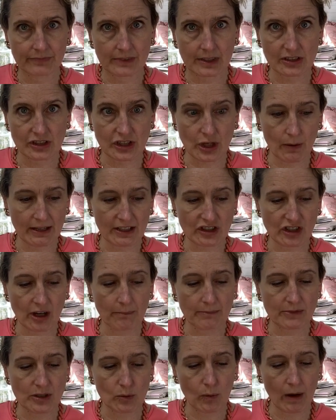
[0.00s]
Stoic
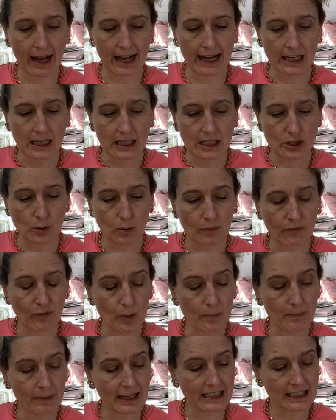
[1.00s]
jumped away to
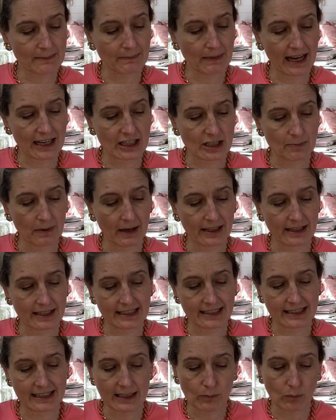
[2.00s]
avoid being splashed by the
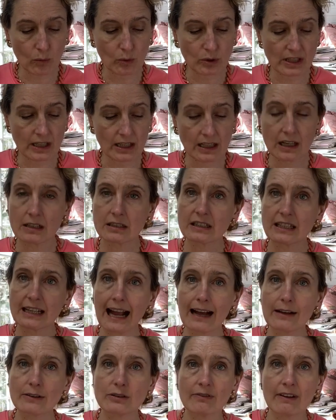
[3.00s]
seawater gushing
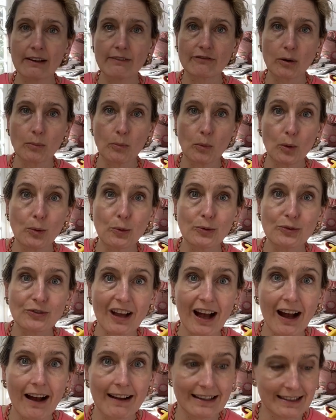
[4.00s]
out of it from all
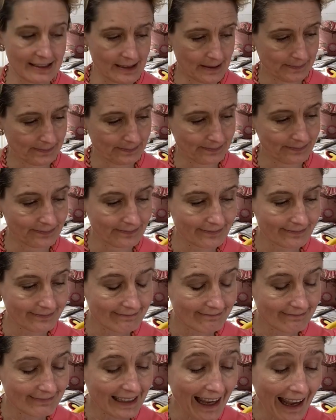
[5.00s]
sides.
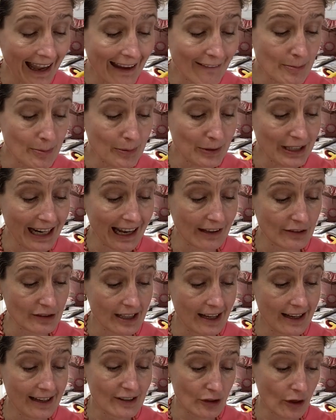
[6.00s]
Everybody else
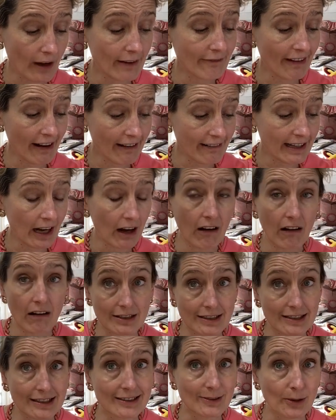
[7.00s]
tried very
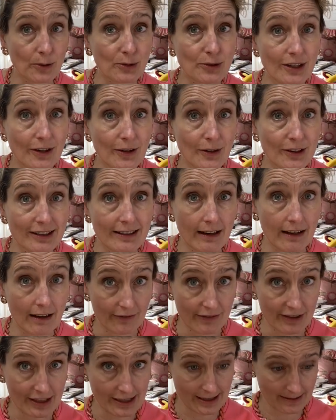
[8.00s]
hard not to look
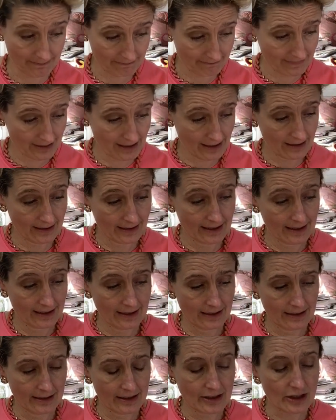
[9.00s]
nervous.
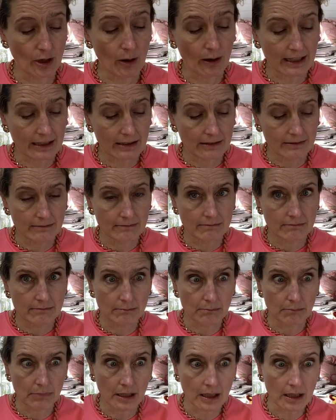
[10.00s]
Stoic
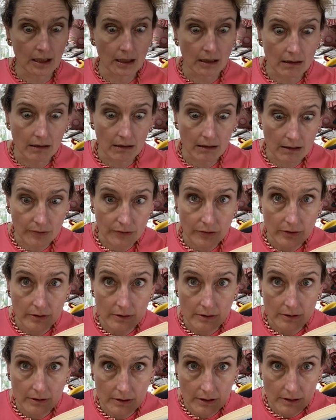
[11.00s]
peered
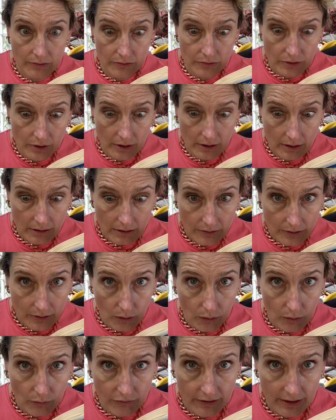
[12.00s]
into the
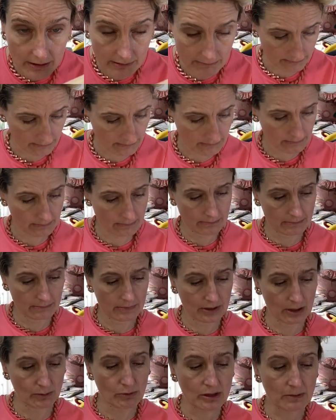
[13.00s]
coffin.
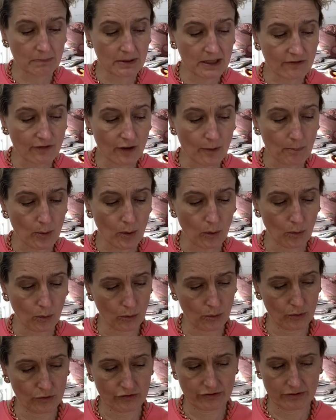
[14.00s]
There was a bit of a
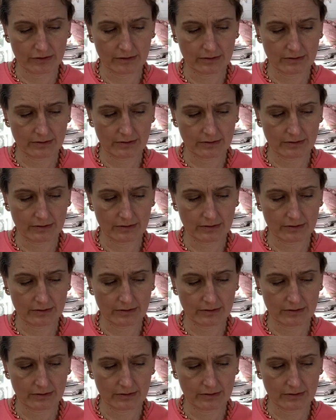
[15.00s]
pause.